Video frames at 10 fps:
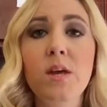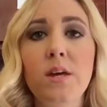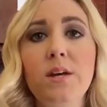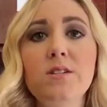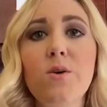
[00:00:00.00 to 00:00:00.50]

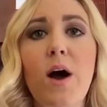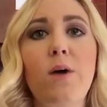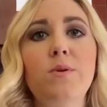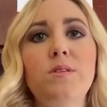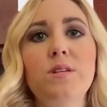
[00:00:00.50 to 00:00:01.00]
Here's how I
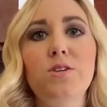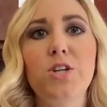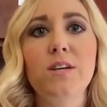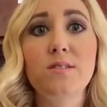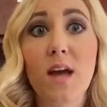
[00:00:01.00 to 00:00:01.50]
would
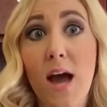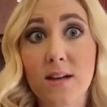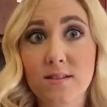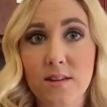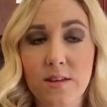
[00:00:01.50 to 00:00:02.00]
suggest
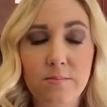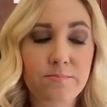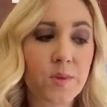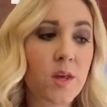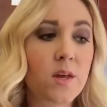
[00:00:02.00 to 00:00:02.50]
asking them.
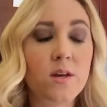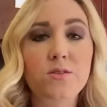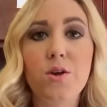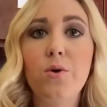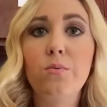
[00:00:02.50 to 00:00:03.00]

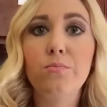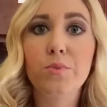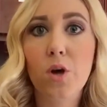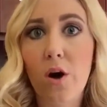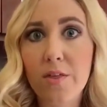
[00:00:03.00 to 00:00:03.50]
So
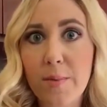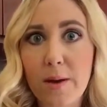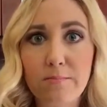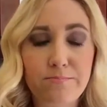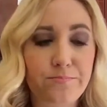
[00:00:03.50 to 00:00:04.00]
call them up.